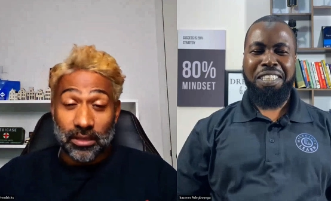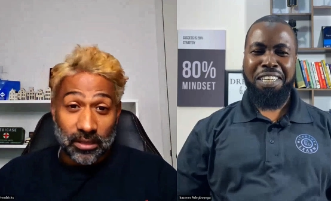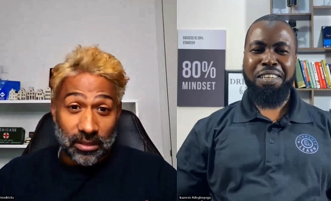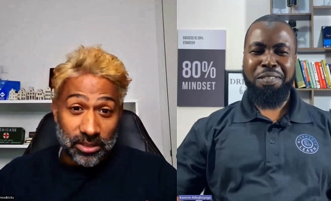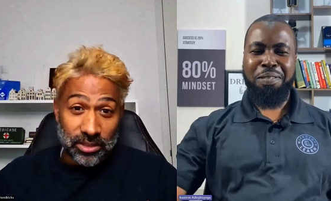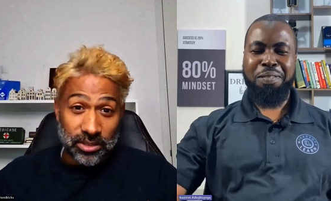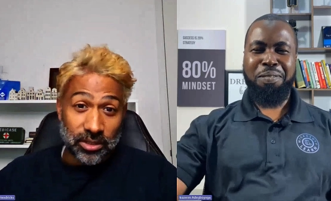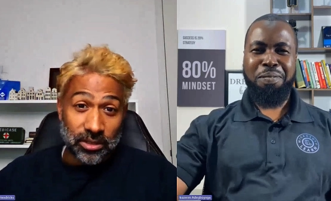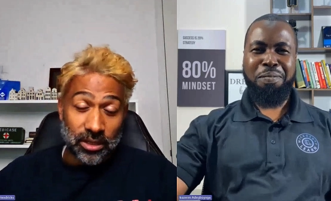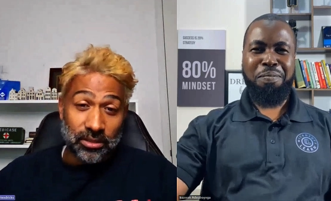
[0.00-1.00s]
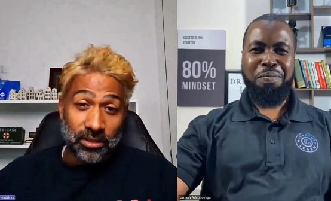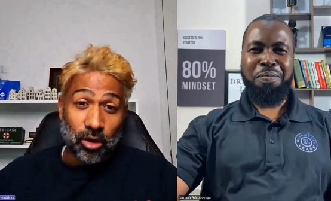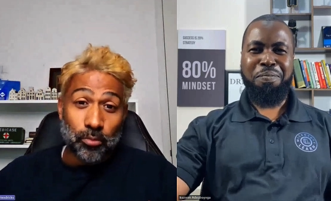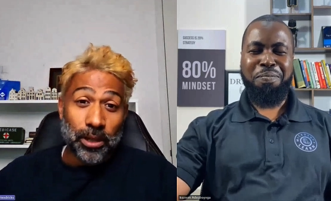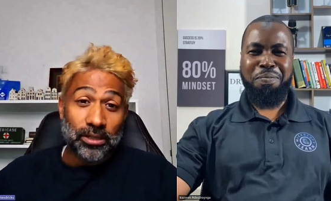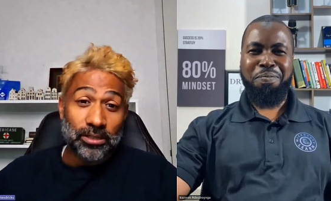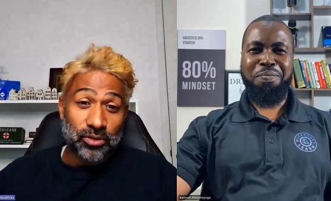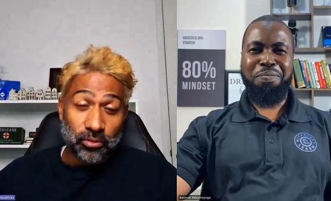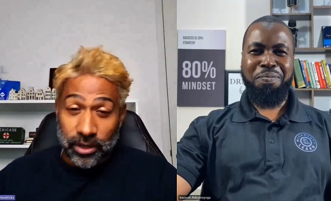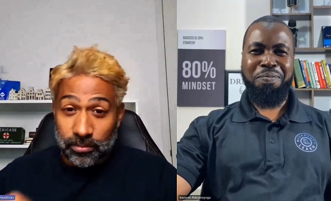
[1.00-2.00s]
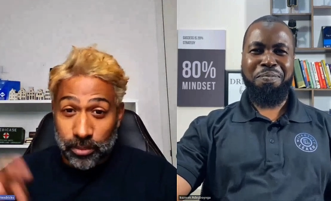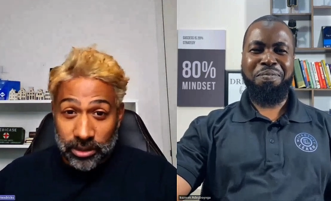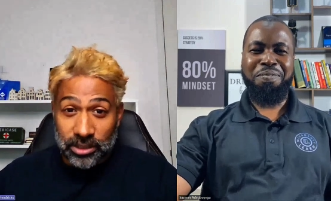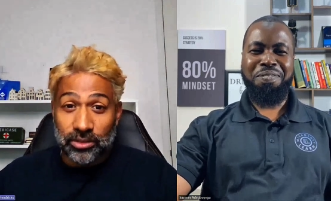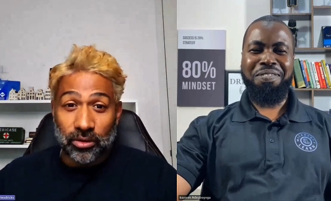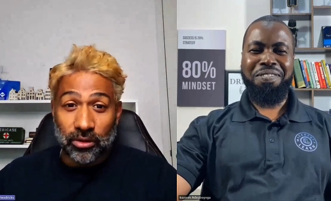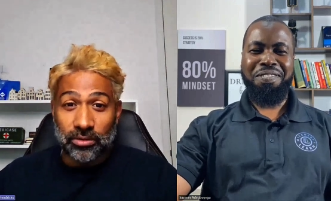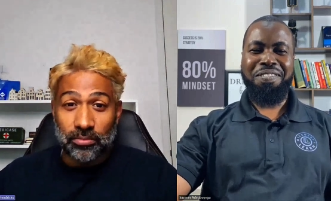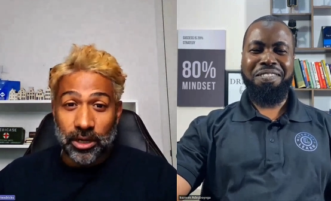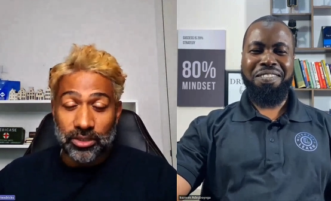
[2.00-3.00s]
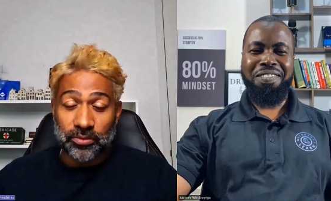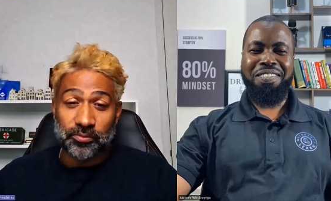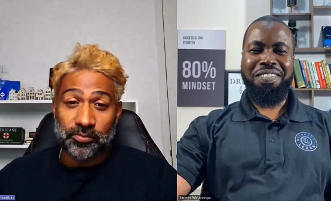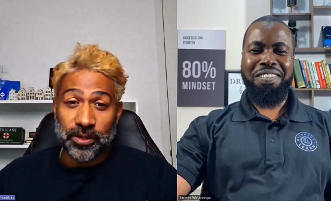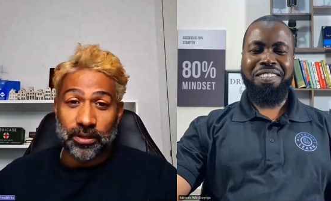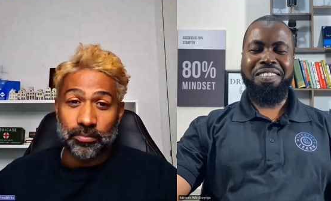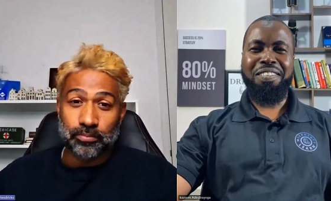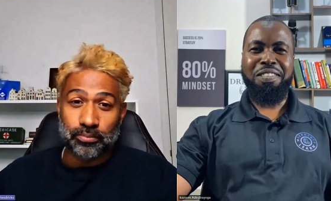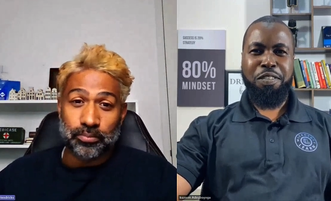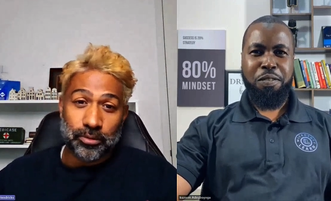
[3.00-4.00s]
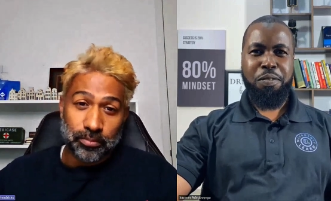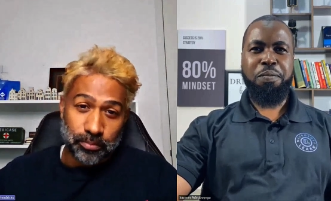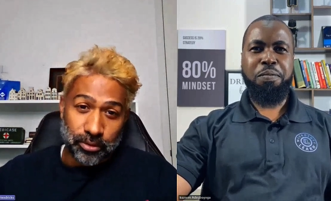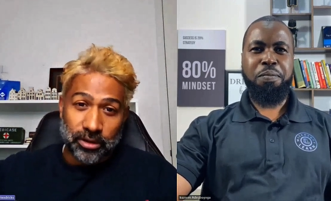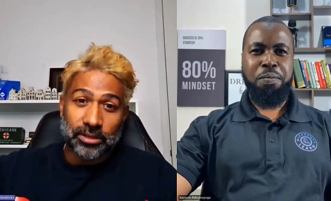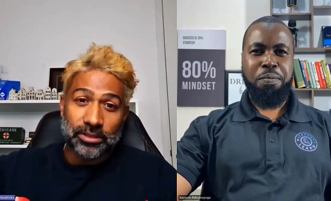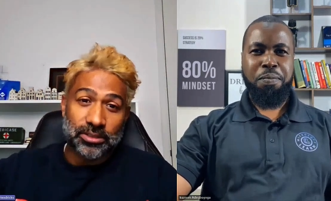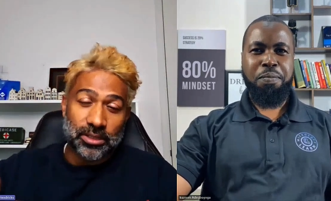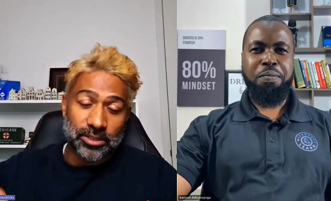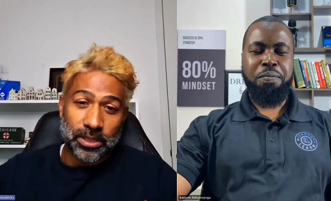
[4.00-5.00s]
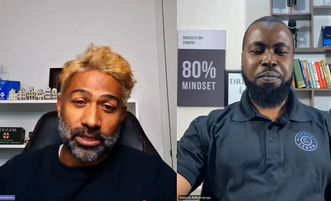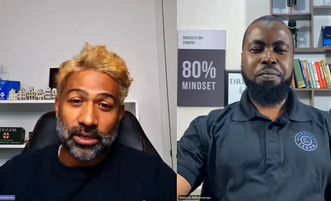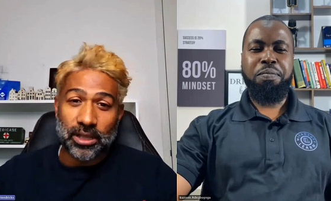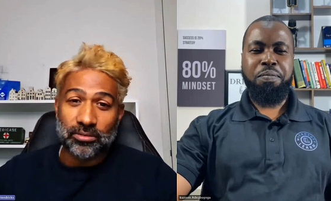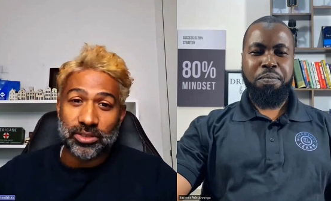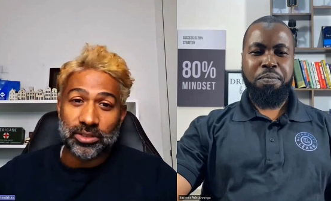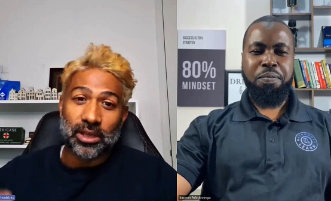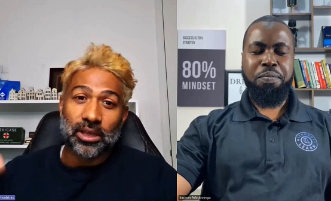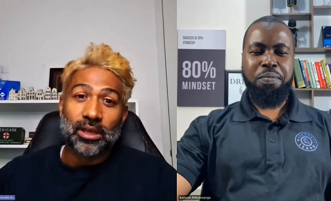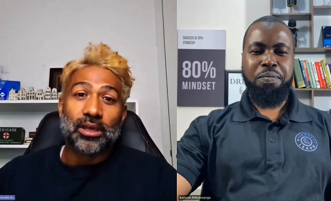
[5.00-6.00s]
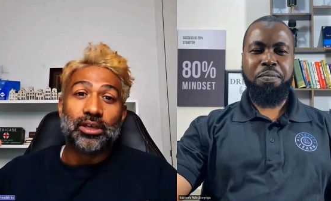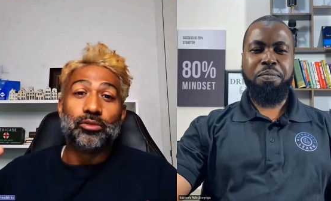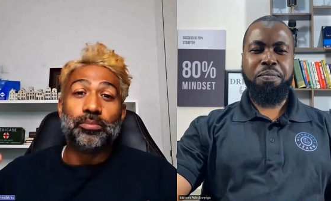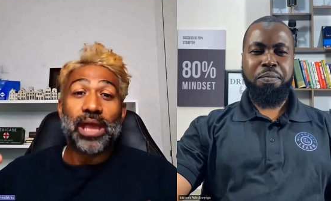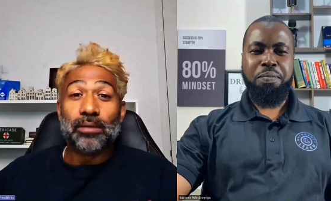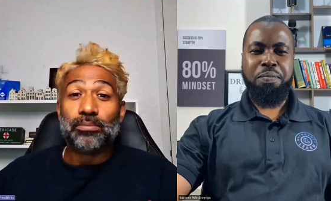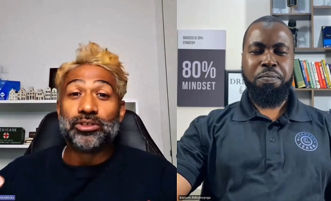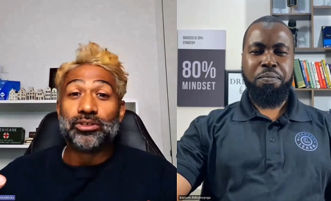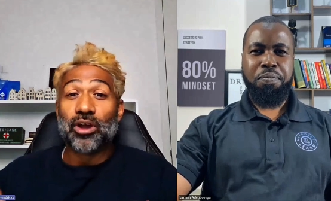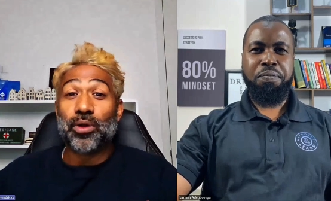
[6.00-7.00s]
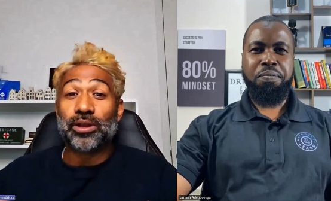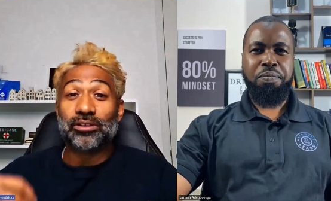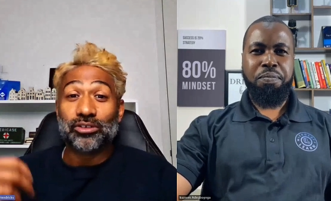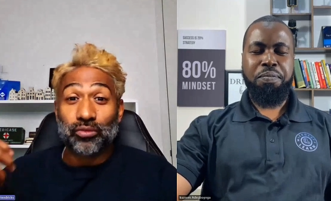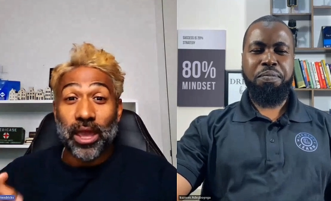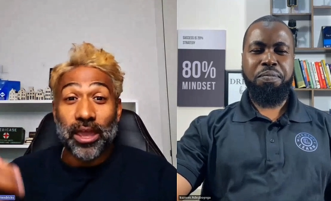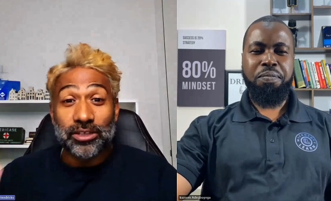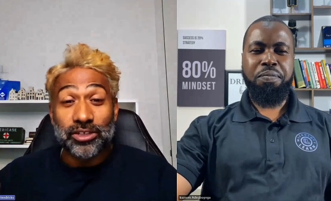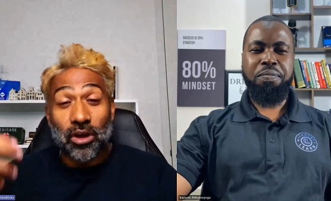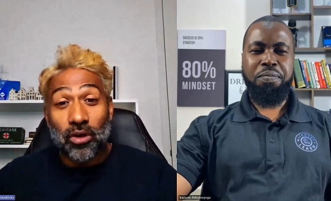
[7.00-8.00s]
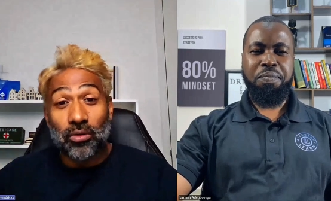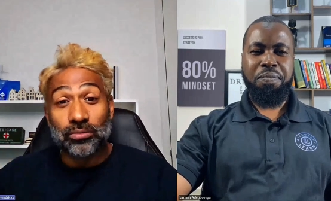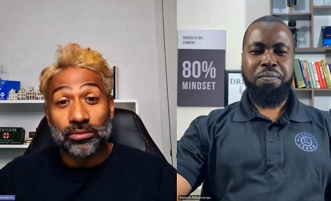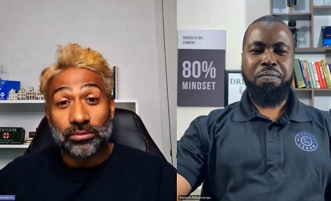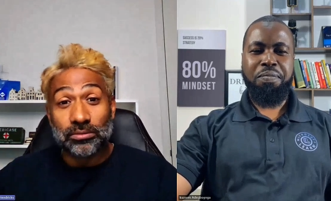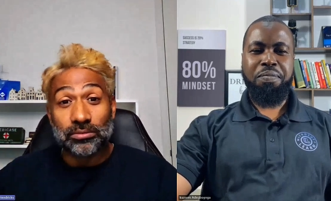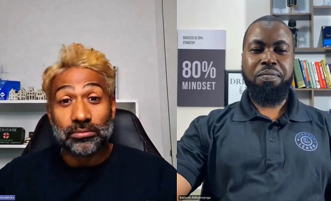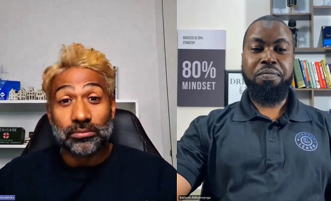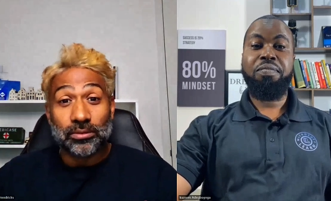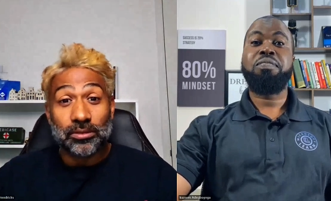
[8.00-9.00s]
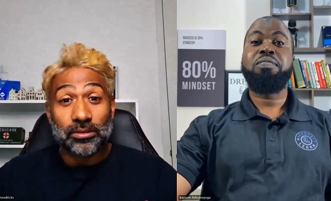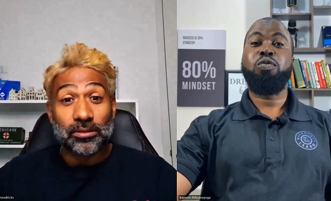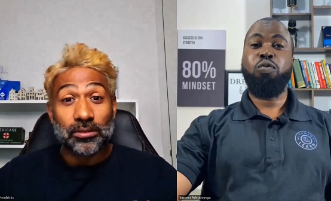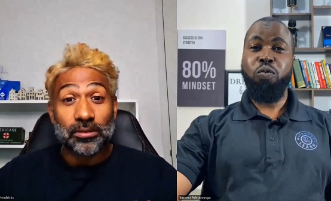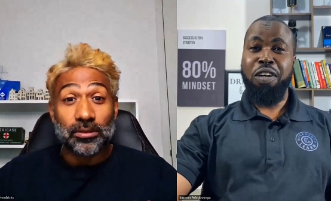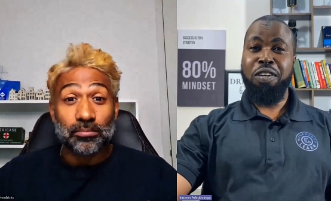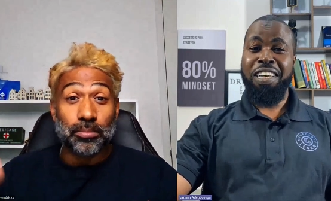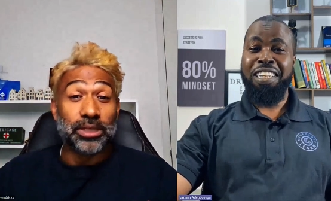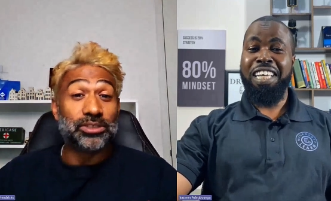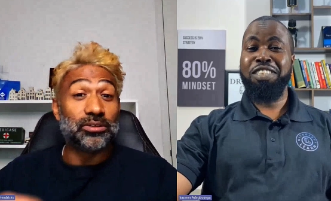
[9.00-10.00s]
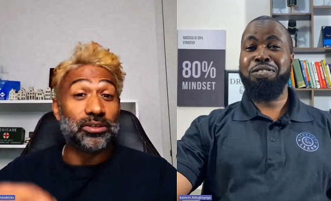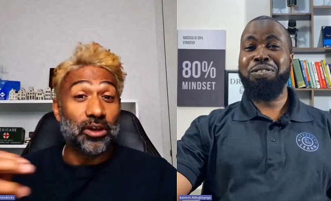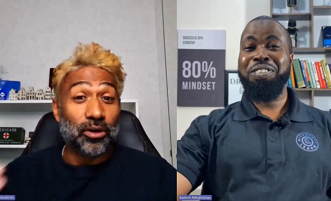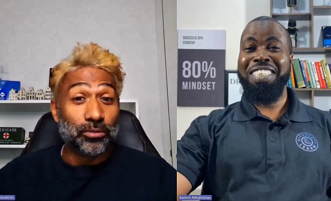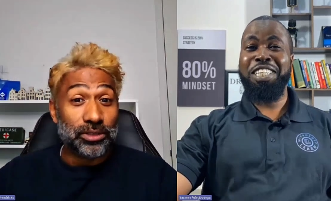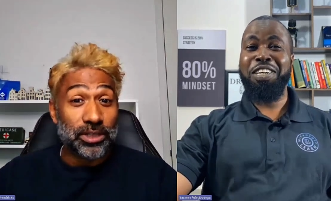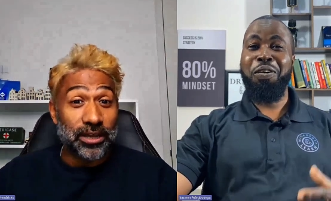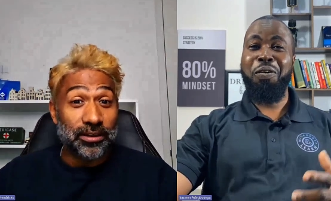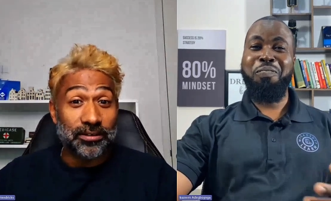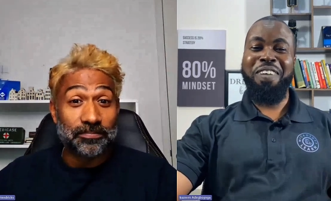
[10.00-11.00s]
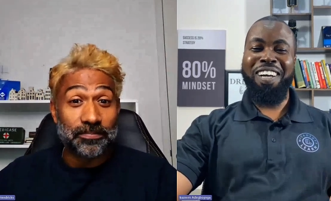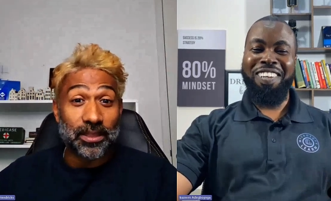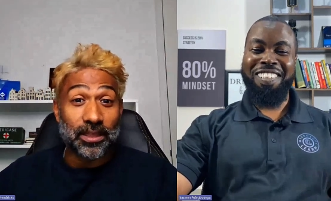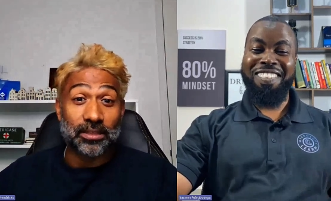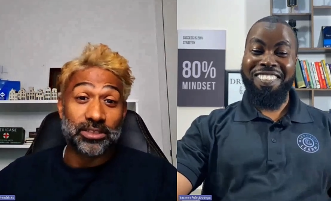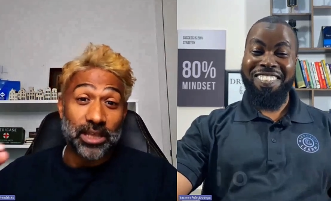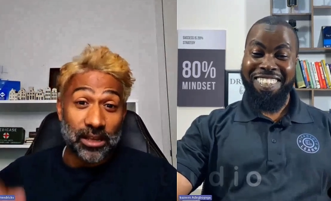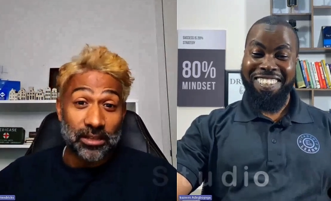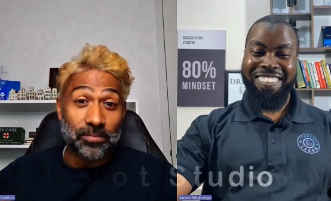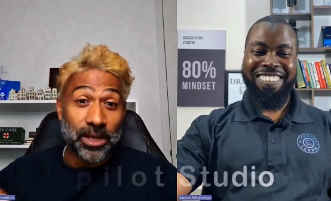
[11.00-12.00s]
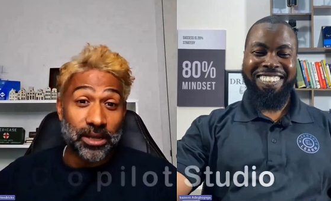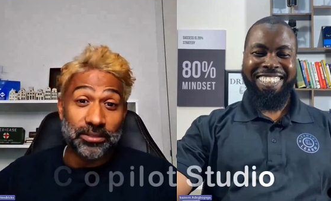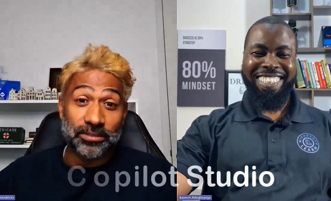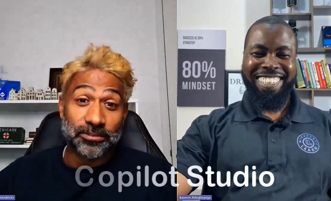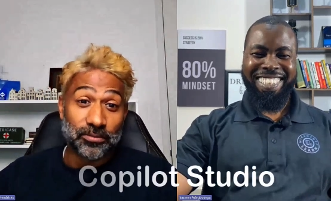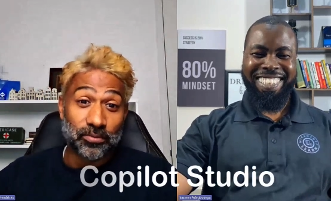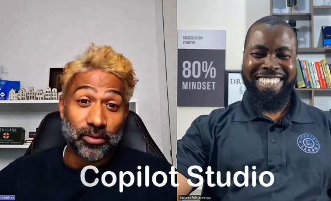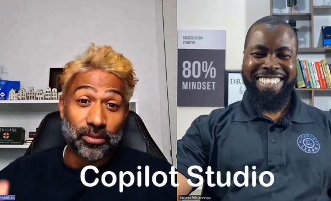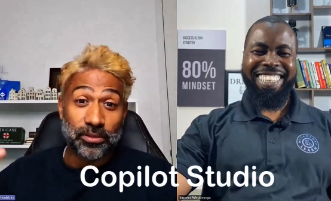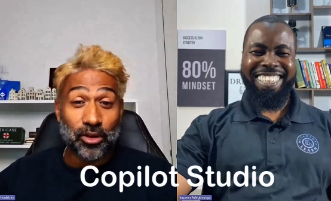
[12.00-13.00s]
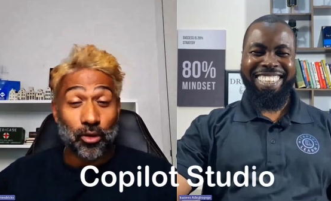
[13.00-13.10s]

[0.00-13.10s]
Speaker 1: yeah, the uh, the Copilot's already built into all the Microsoft uh, pr- products that's been announced. You'll be able to go and create your own. Wow, based that, on your own data and tailor-made it with the